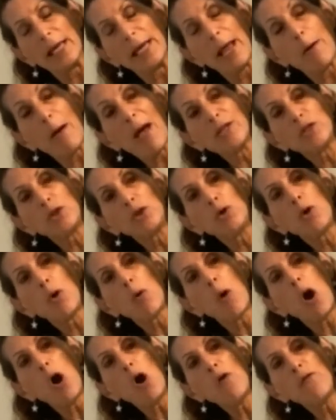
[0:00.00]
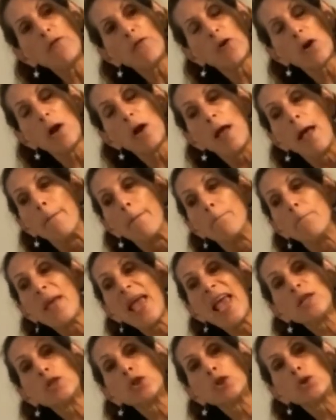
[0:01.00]
Now as you go over,
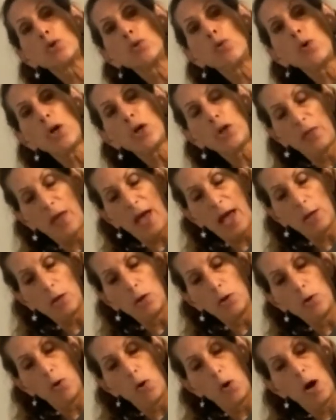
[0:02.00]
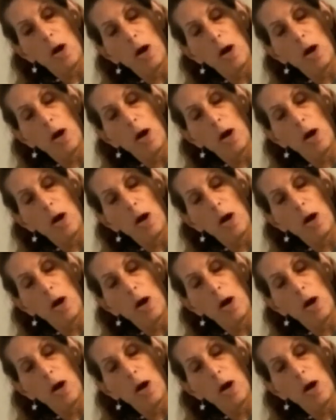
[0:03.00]
make sure that your